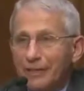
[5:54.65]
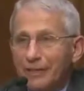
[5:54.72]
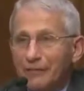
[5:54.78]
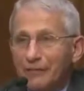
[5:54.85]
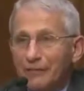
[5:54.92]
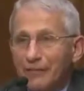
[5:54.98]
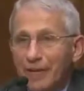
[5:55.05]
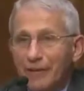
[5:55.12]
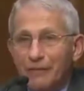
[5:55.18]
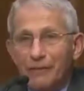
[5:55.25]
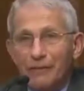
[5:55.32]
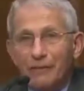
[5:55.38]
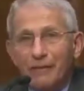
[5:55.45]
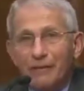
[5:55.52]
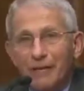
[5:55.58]
in
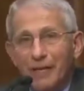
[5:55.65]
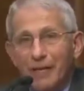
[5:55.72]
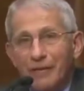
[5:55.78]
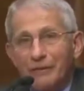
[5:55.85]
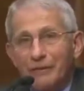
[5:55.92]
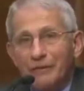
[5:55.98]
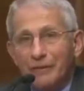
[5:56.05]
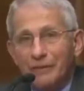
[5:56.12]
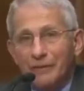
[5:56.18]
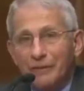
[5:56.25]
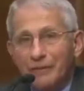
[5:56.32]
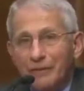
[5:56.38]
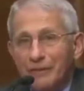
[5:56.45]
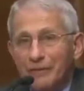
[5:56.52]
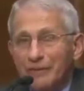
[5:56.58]
favor of any
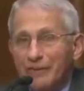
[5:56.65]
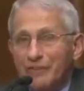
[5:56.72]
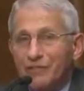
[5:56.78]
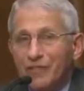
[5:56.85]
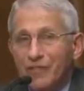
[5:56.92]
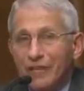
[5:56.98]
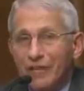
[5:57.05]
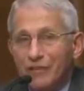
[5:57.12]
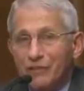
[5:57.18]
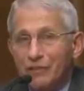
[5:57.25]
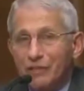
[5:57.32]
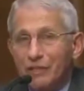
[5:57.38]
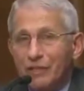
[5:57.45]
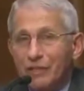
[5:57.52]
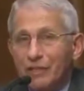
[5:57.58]
further
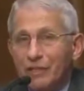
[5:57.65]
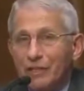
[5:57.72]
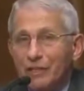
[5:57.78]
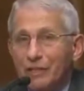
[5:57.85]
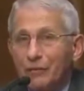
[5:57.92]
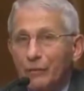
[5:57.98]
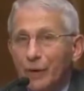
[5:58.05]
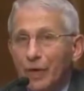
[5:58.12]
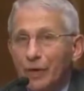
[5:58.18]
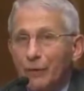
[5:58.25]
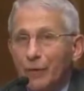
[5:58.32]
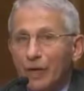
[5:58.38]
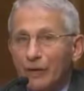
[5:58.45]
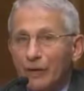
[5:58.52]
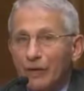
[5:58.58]
investigation of what
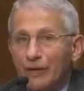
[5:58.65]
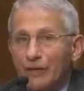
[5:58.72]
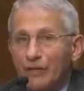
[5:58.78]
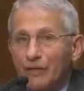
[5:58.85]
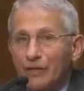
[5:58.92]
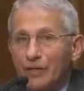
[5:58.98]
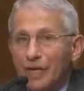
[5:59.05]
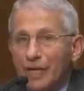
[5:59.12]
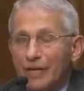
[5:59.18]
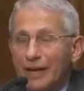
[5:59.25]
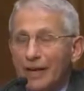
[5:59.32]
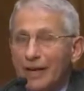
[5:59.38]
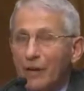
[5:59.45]
went on in China.